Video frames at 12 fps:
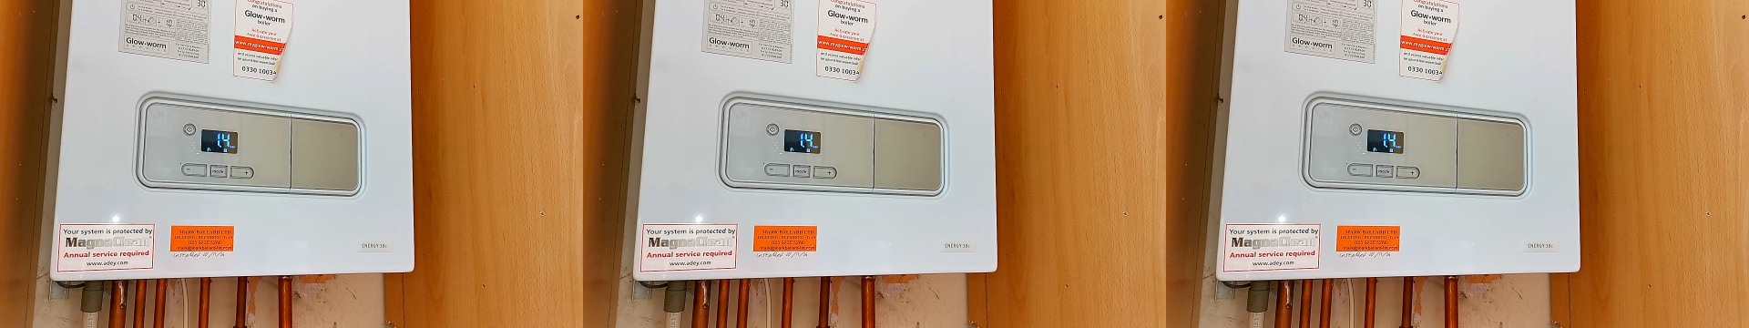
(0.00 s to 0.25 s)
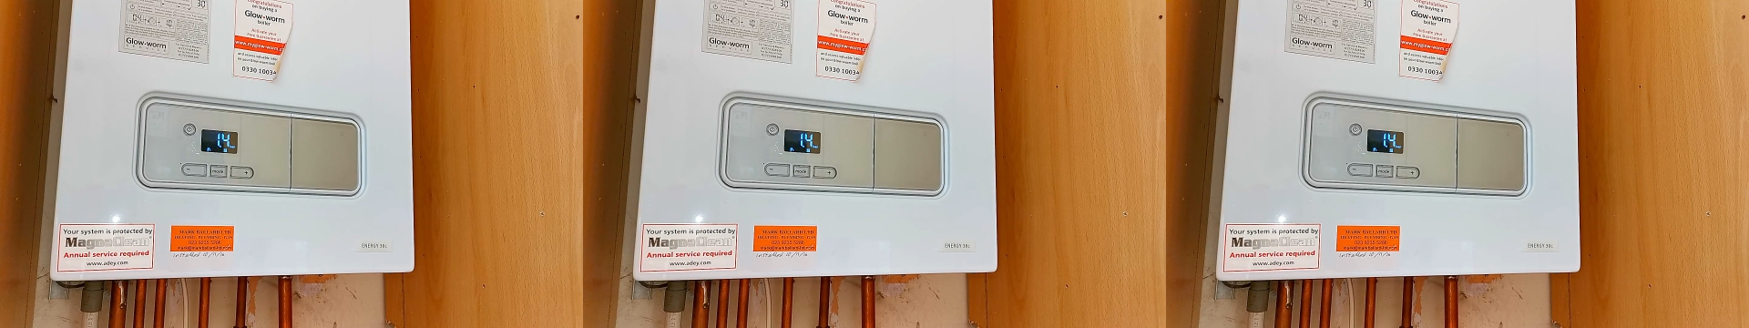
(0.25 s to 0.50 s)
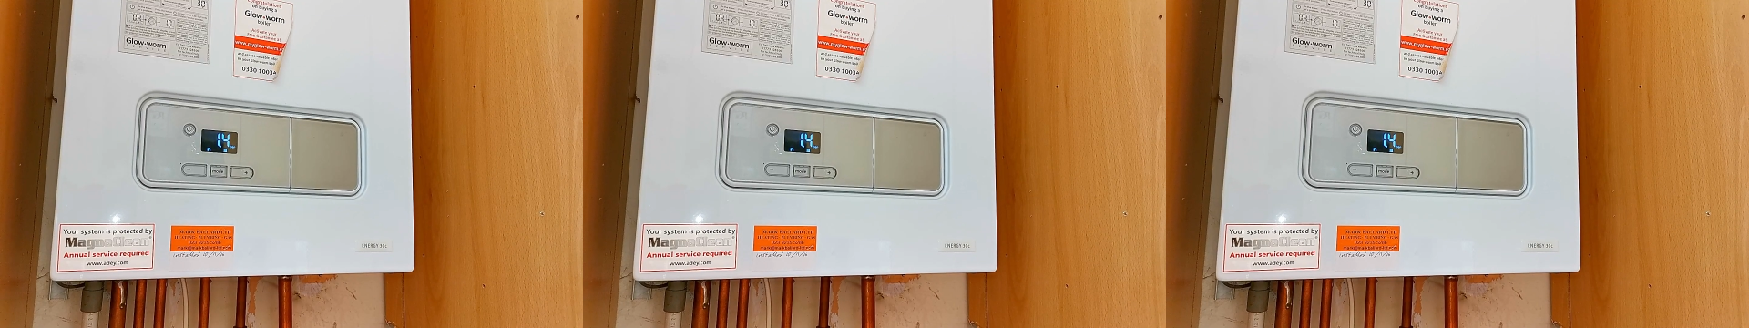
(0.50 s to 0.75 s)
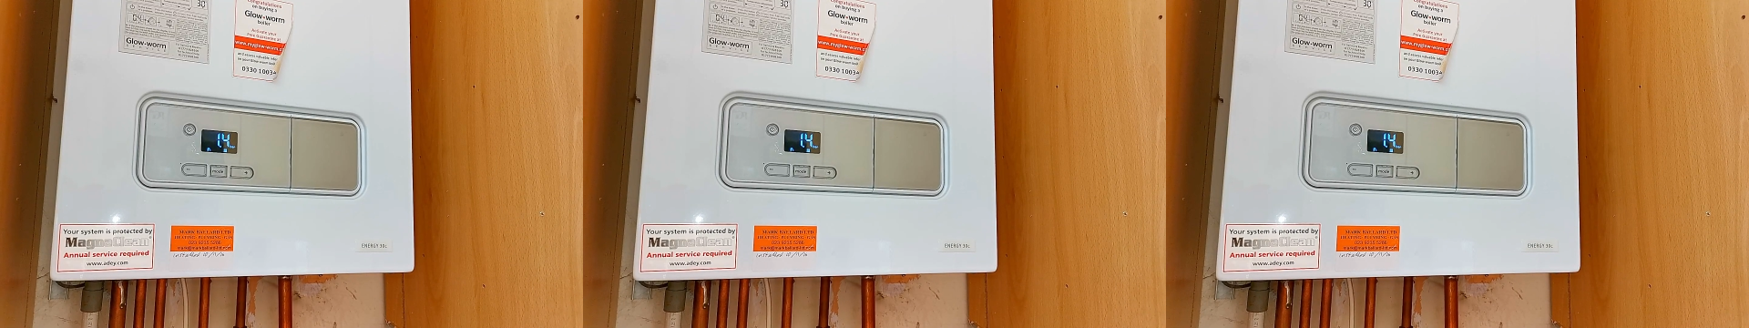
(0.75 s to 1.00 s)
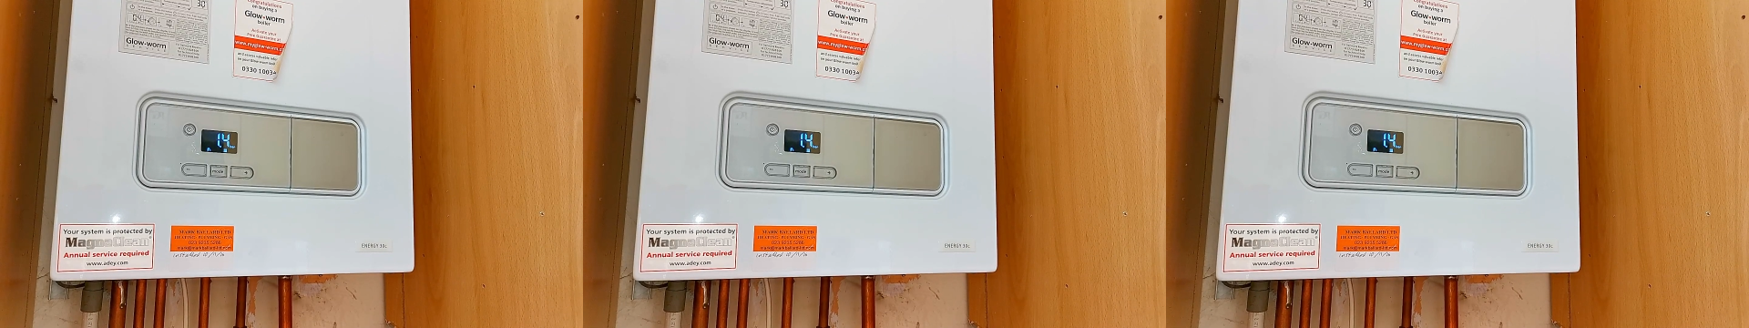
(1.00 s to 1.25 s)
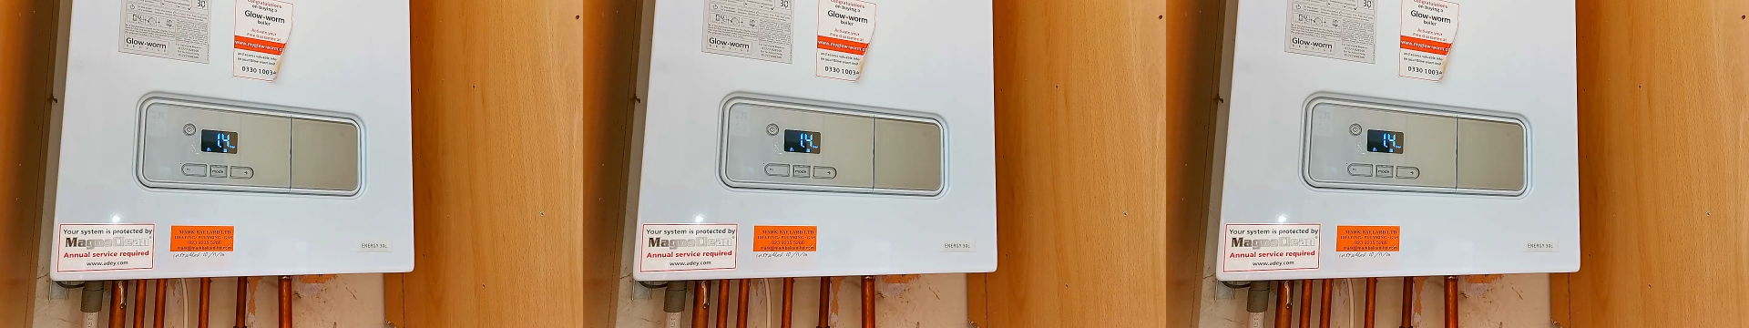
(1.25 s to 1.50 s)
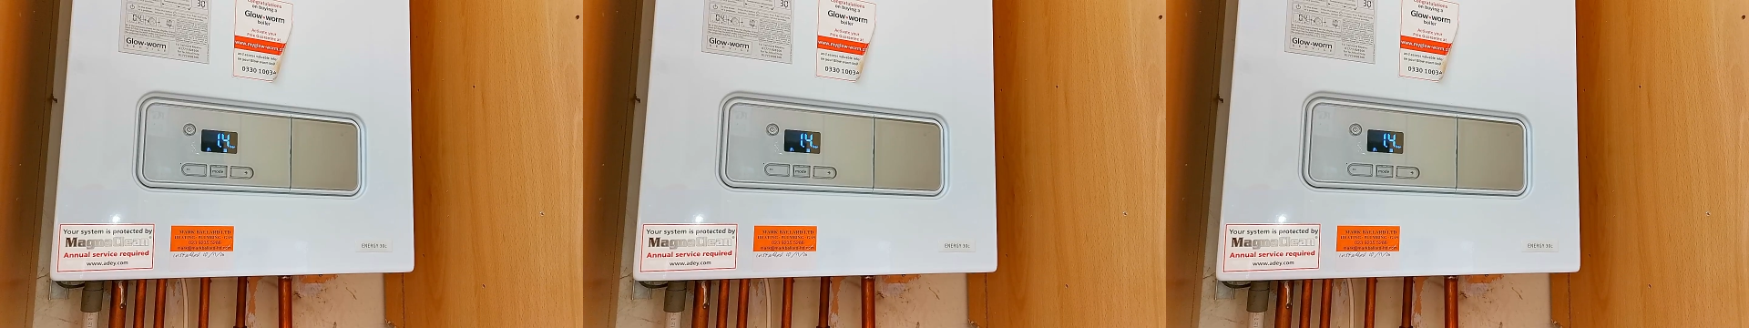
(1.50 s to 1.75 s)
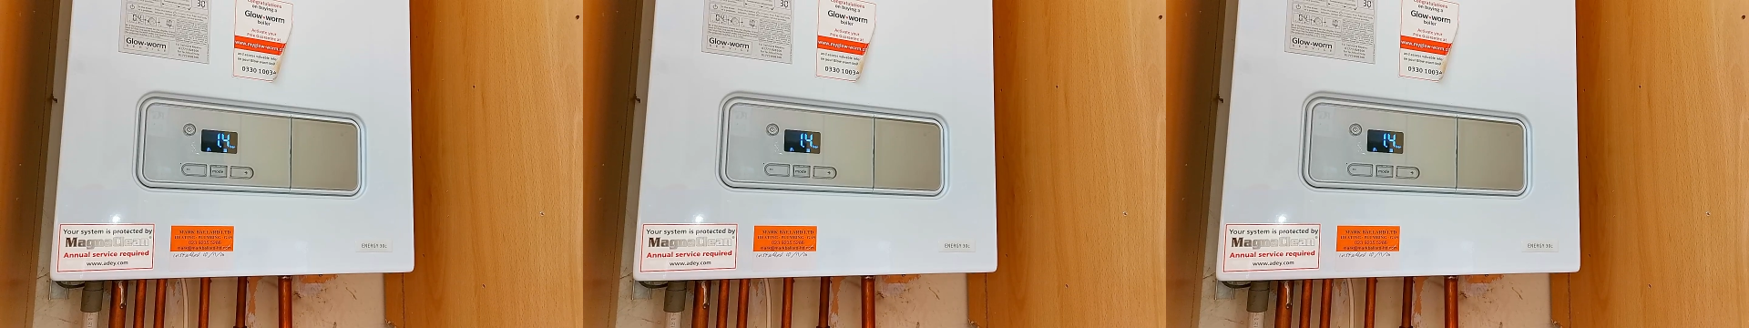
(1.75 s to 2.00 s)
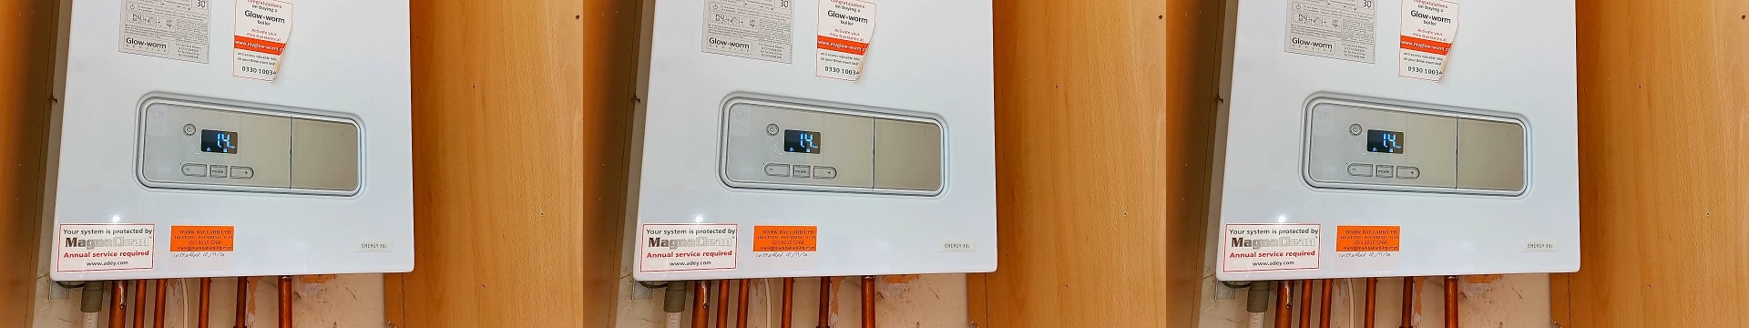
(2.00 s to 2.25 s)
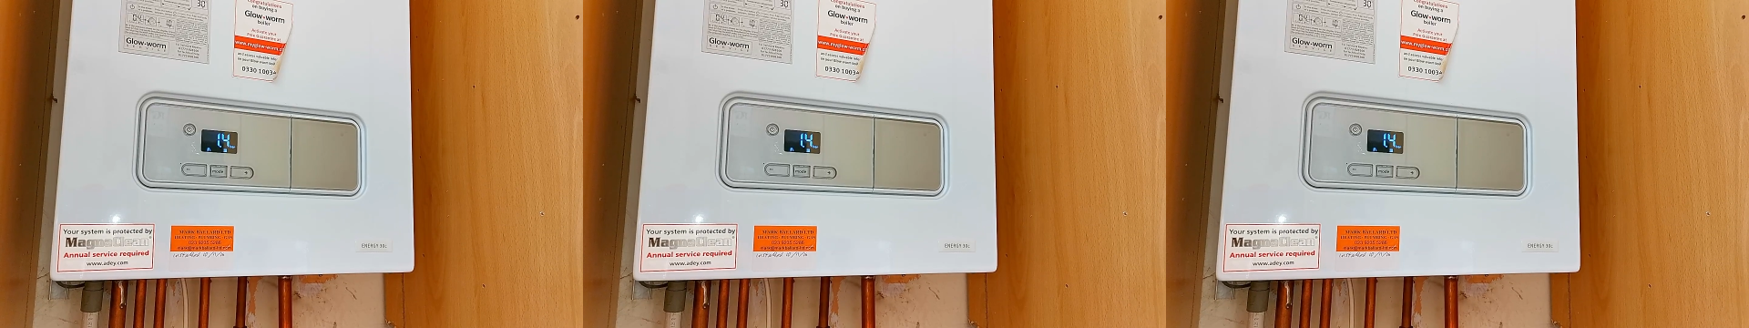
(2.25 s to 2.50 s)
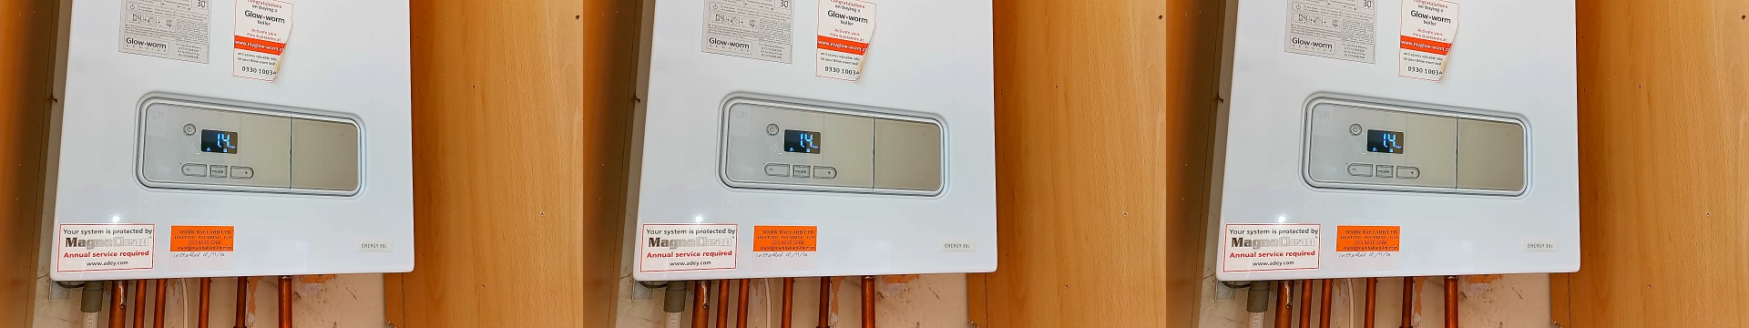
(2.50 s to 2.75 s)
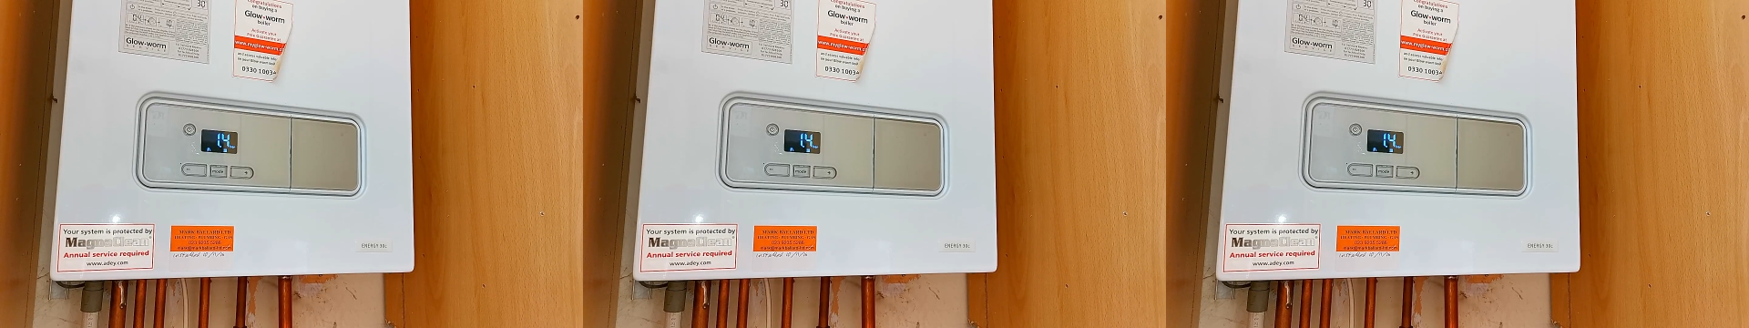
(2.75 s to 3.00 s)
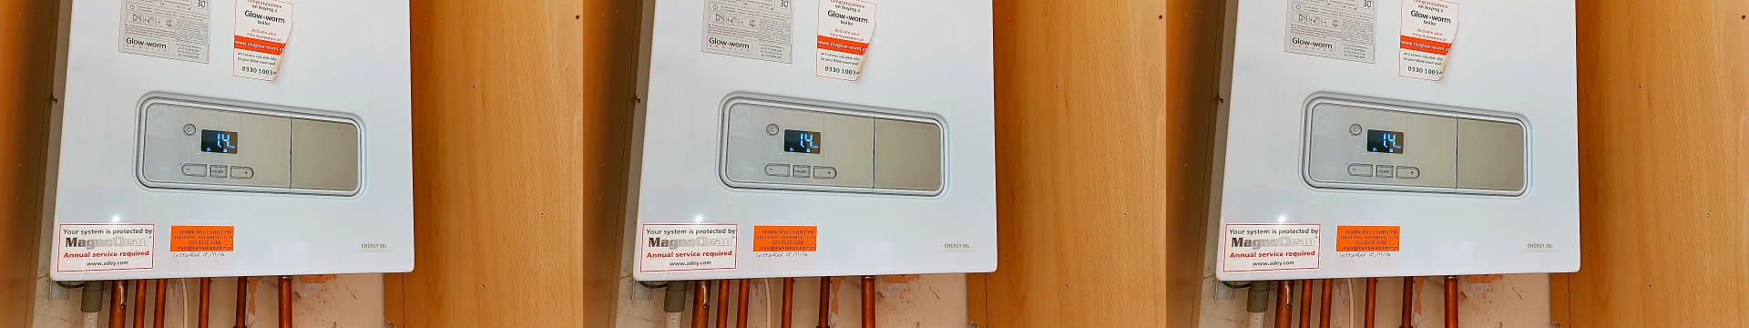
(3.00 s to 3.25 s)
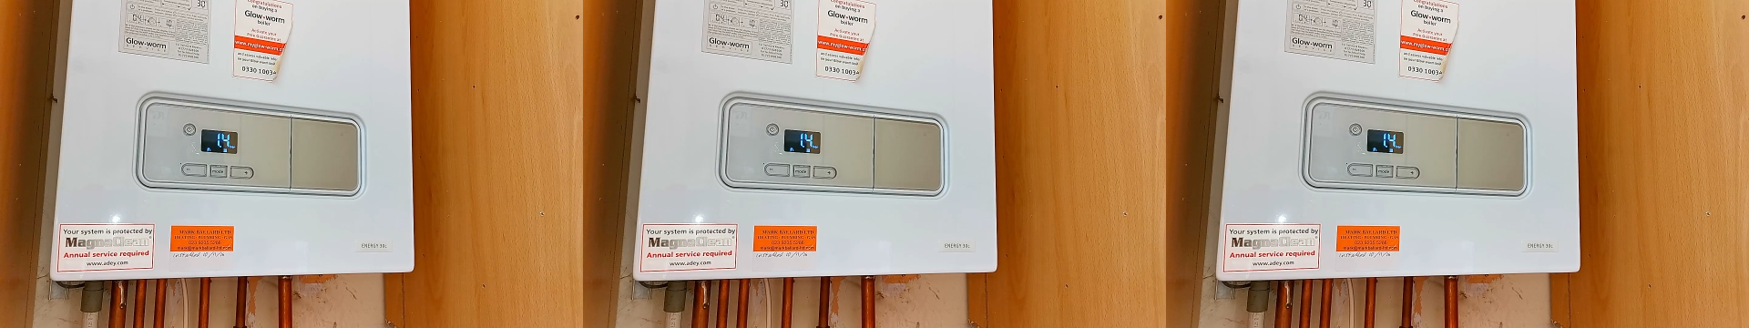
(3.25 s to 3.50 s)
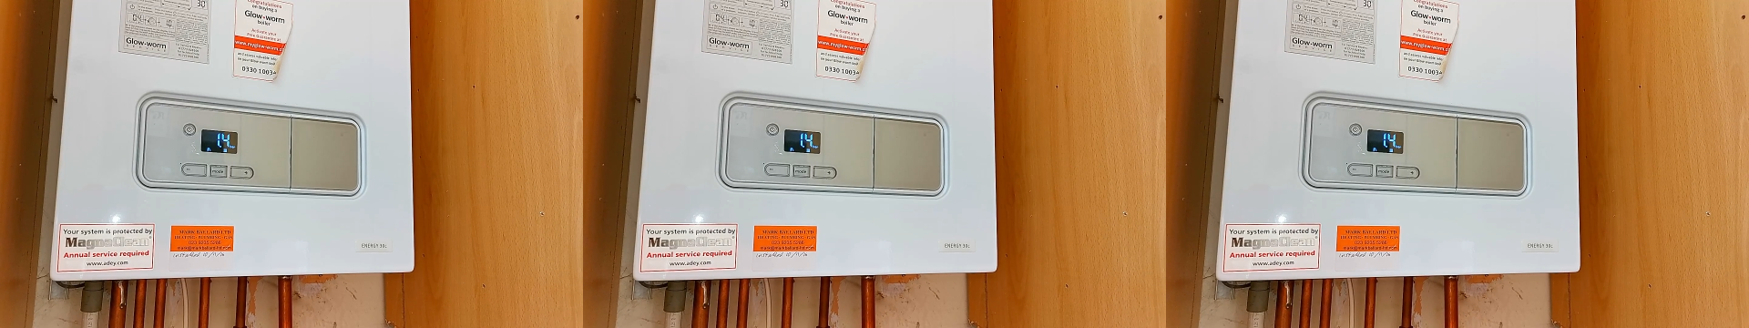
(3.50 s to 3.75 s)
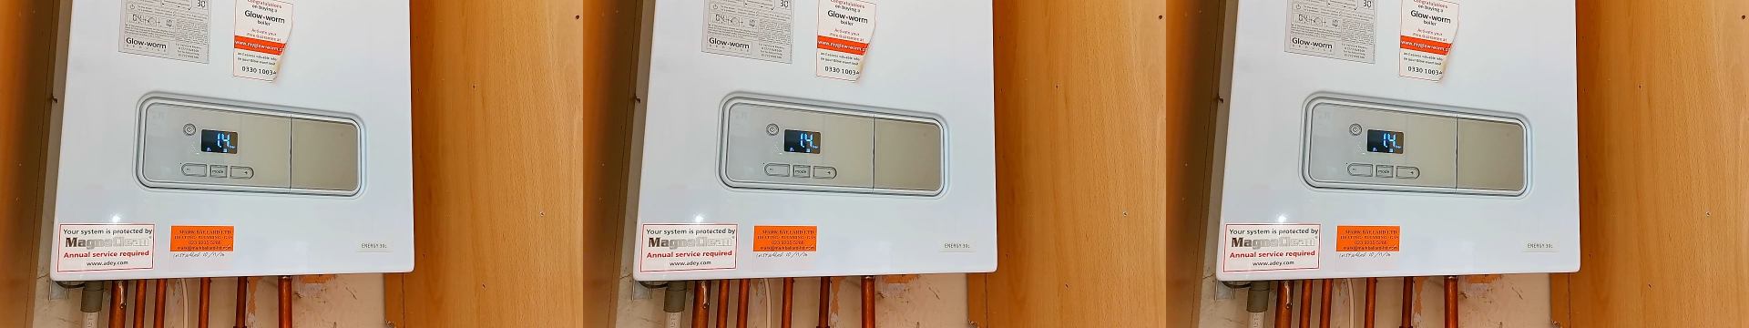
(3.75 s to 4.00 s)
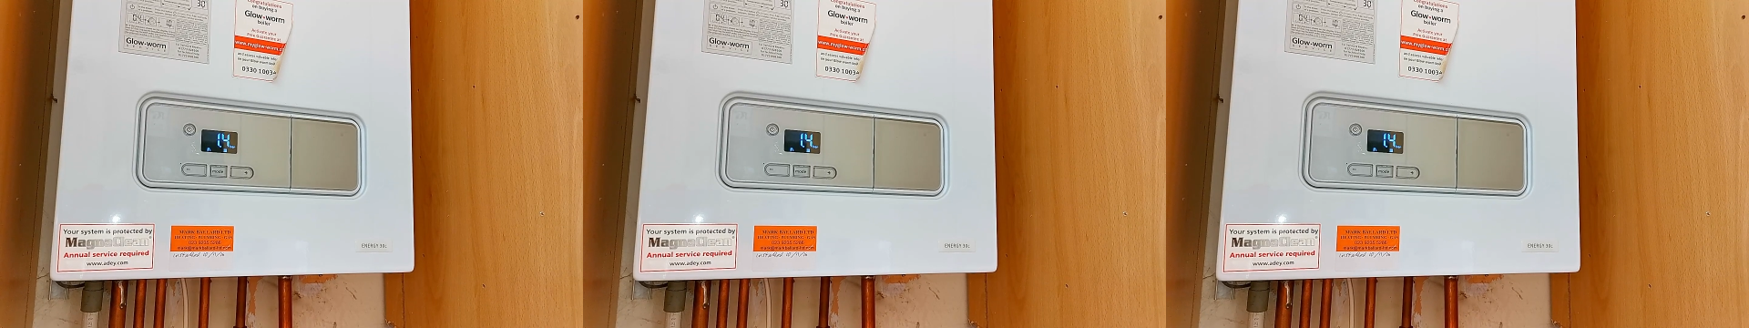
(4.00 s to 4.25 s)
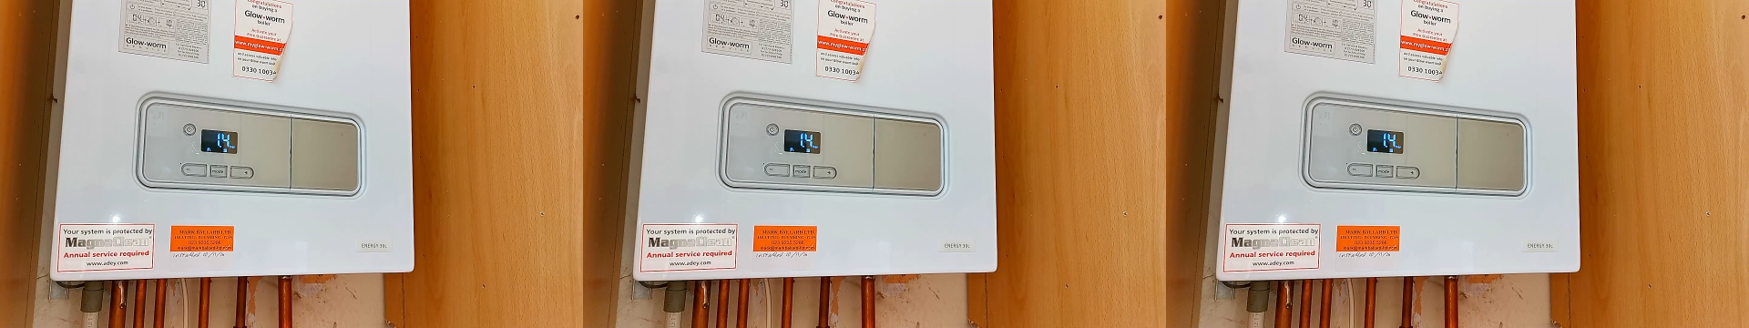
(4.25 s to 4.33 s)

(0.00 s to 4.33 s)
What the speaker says: No face is visible, so there are no lips to read.